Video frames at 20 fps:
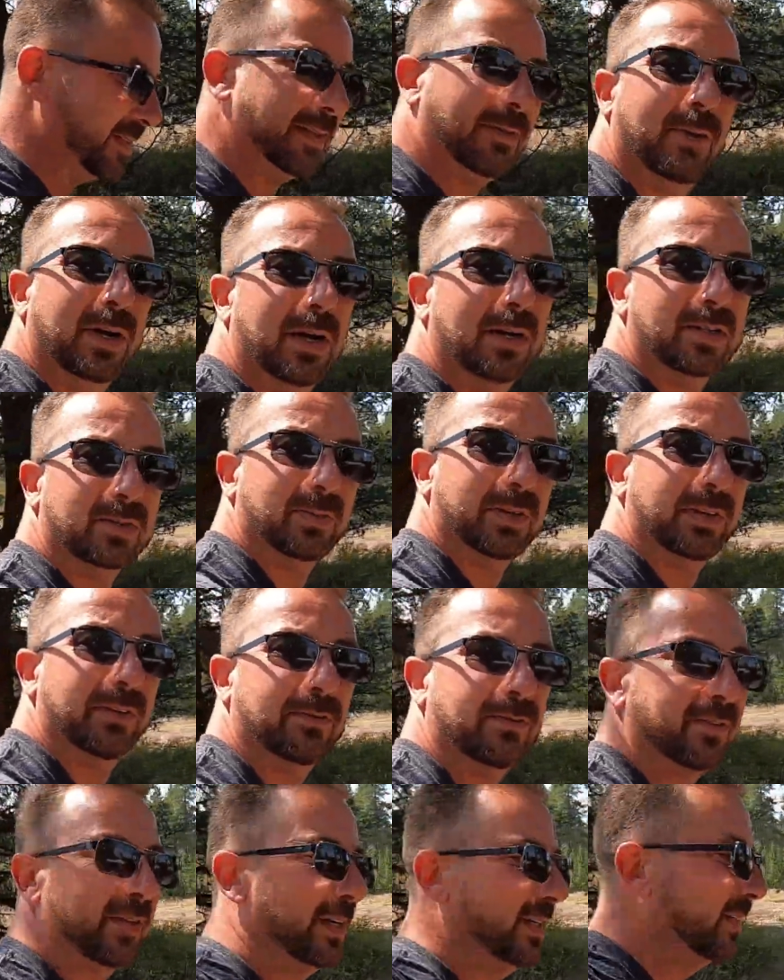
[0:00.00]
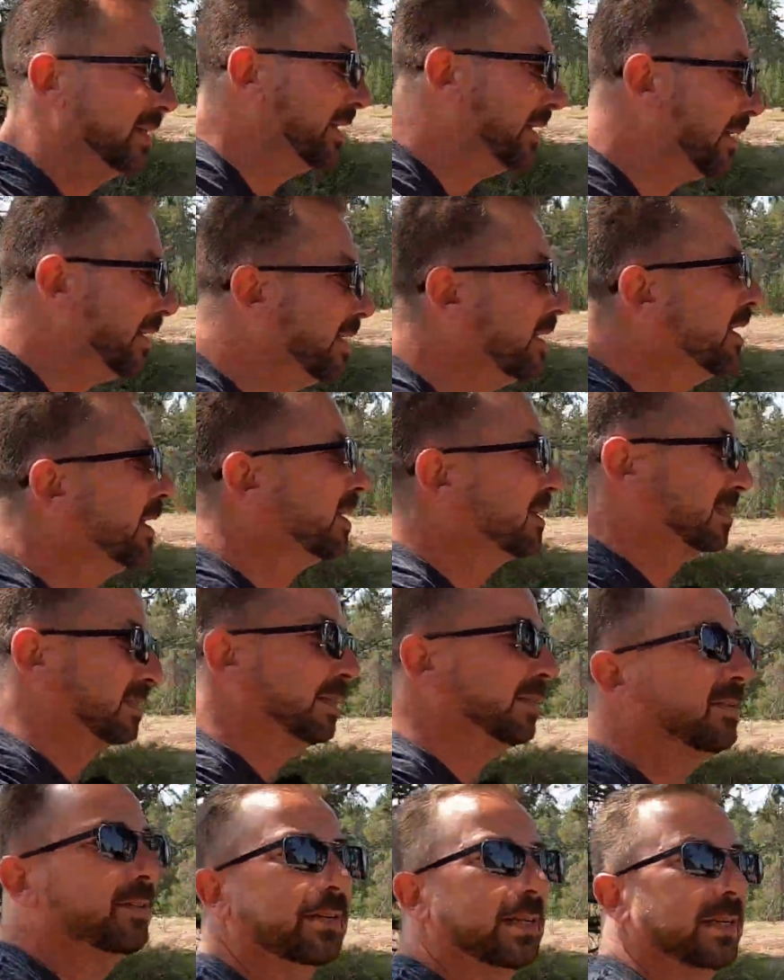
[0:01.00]
see what else we can find. Because
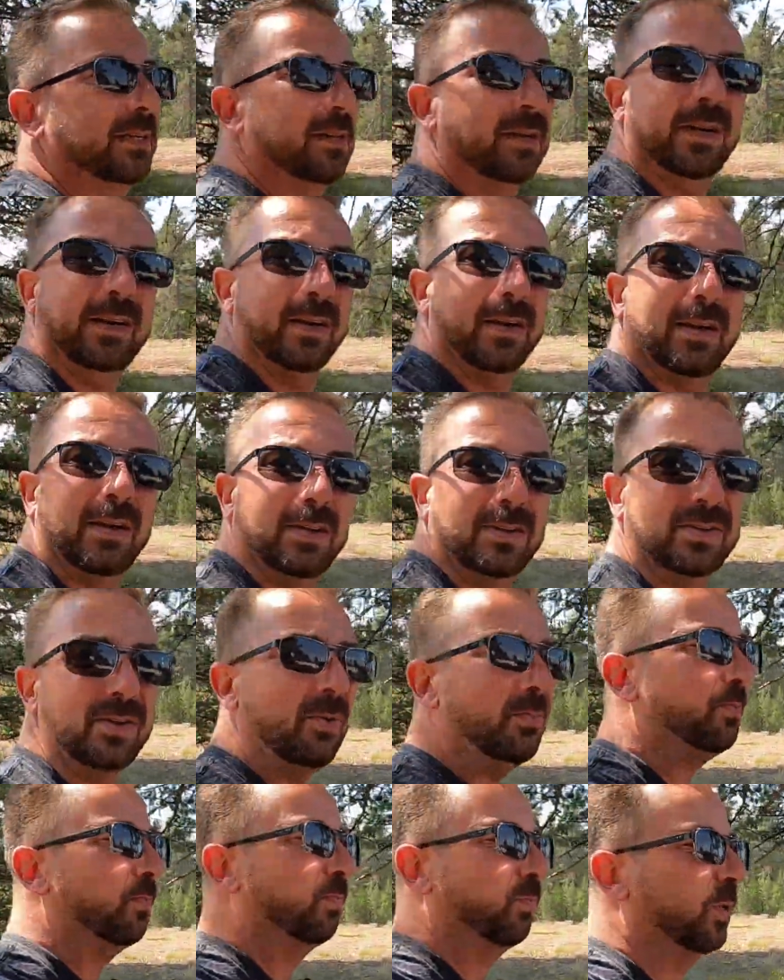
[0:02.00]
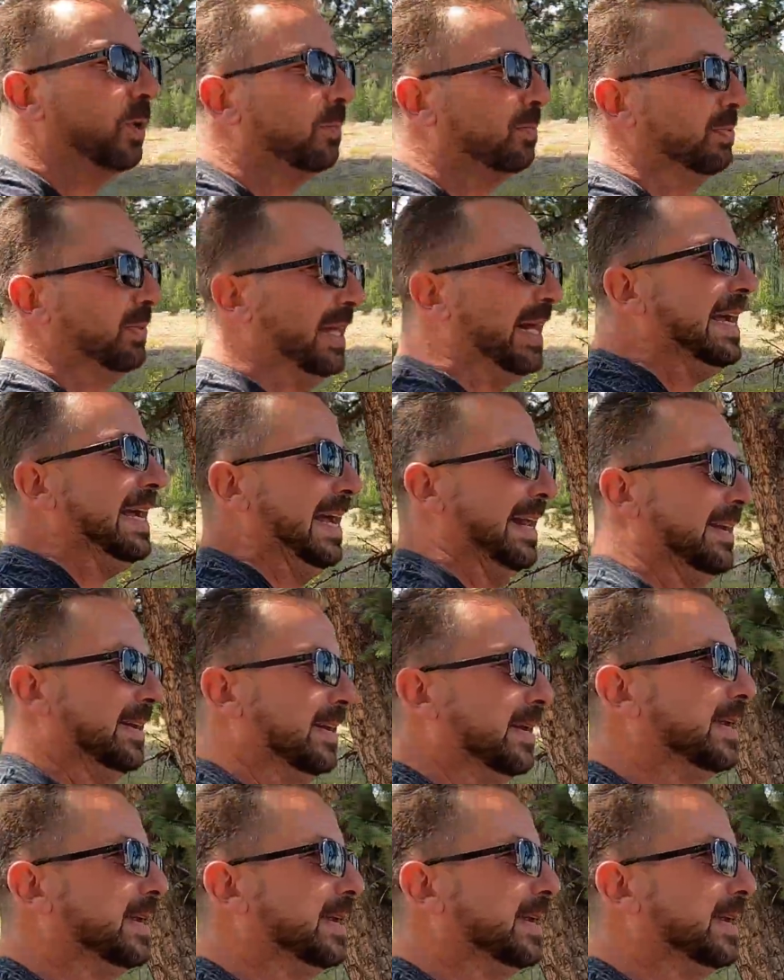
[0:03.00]
literally, there's no real plan